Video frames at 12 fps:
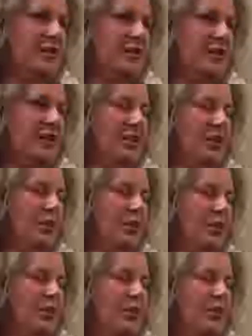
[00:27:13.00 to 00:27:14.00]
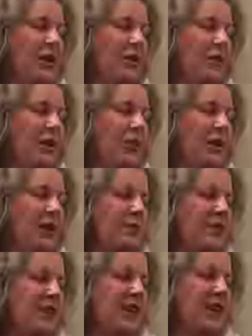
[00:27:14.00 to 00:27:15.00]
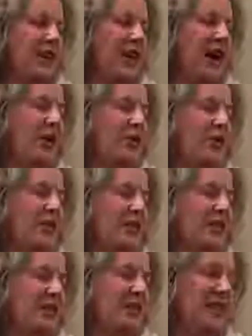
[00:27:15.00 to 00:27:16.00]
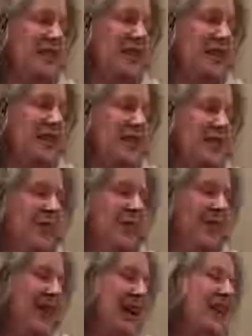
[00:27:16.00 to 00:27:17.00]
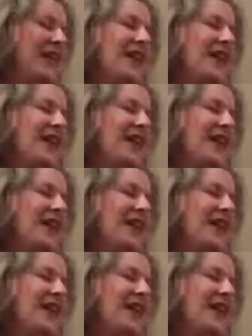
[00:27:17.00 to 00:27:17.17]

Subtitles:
and what I'm seeing now is kind of like